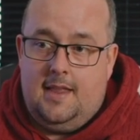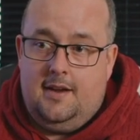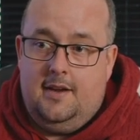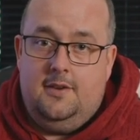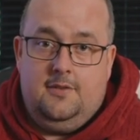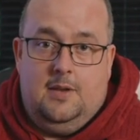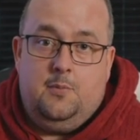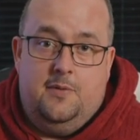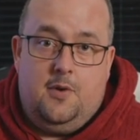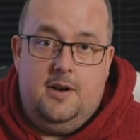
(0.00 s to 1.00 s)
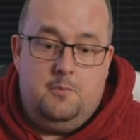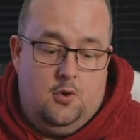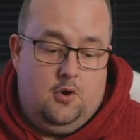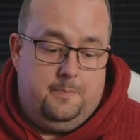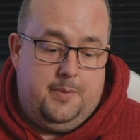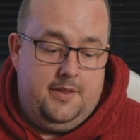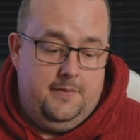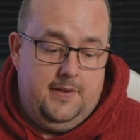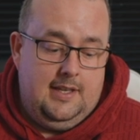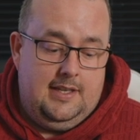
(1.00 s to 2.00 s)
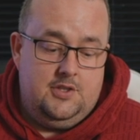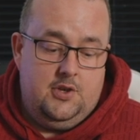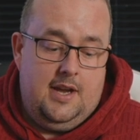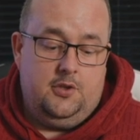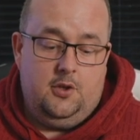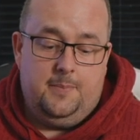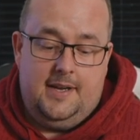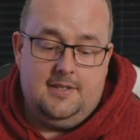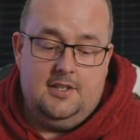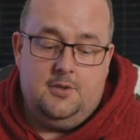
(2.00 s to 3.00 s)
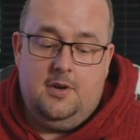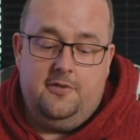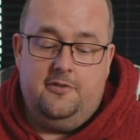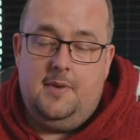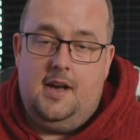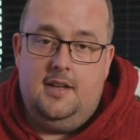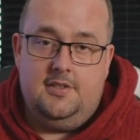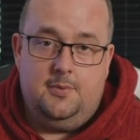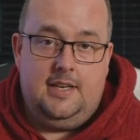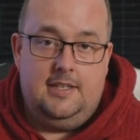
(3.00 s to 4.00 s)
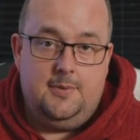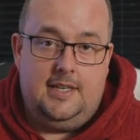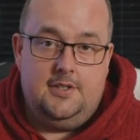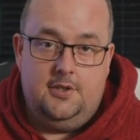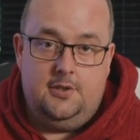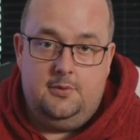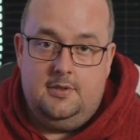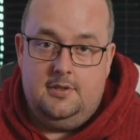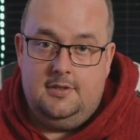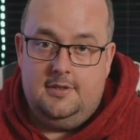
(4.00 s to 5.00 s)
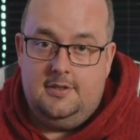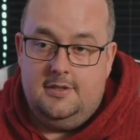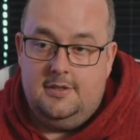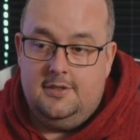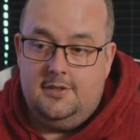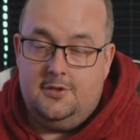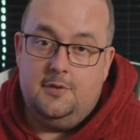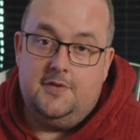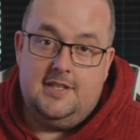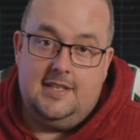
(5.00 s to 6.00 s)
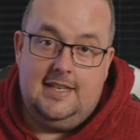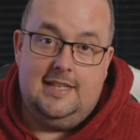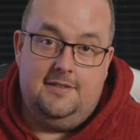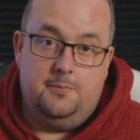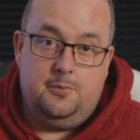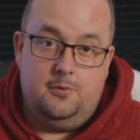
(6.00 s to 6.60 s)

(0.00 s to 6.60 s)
I know that we've won more. But the thing is, you have to go back to the 12th of March 2022 to have seen Liverpool